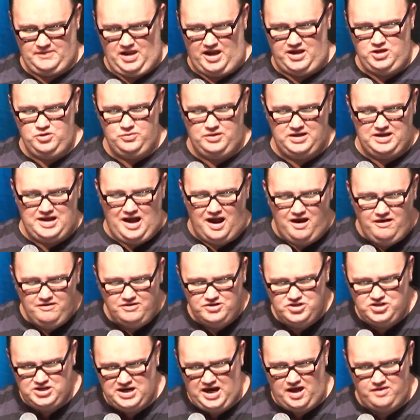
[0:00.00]
Are you
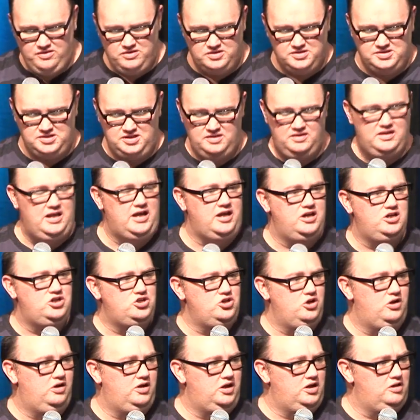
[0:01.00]
encouraging others in their
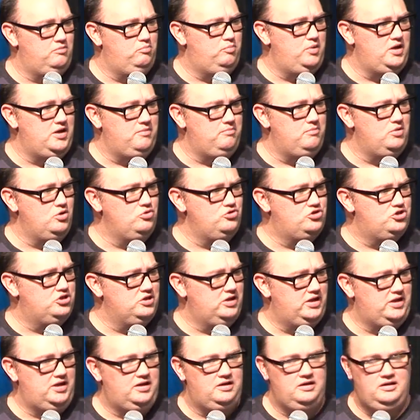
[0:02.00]
journey and being
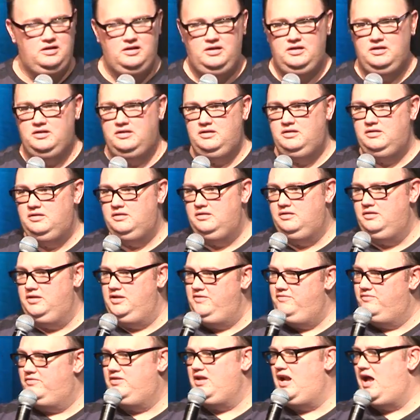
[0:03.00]
mutually
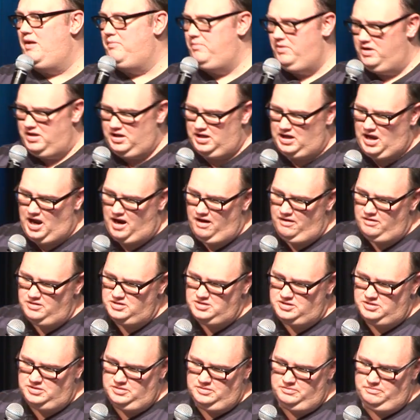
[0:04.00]
lifted up and
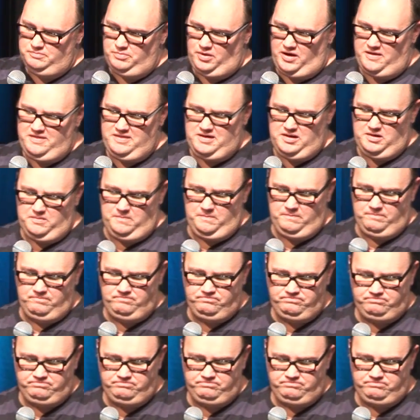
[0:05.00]
encouraged by them?